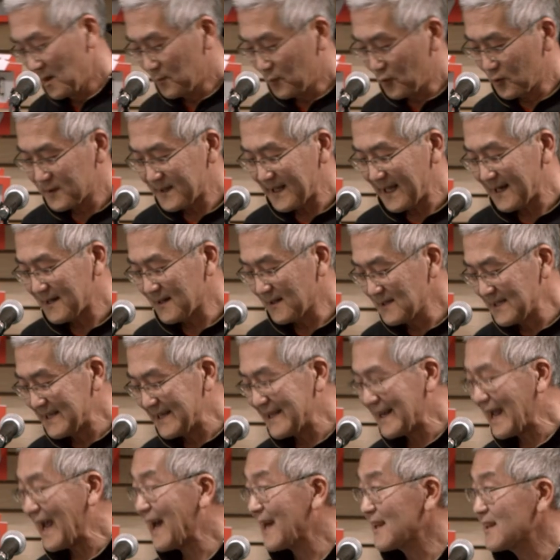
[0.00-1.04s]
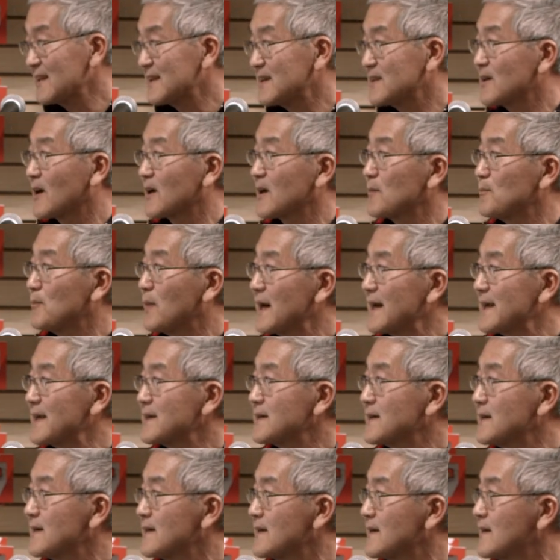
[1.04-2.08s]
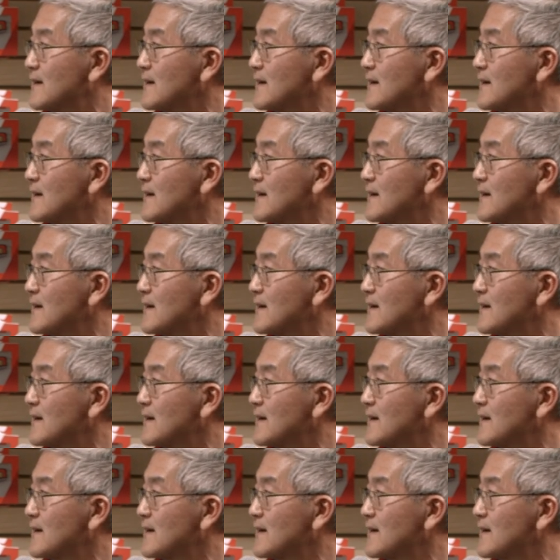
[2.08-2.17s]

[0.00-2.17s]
Put that elite athlete on a bike,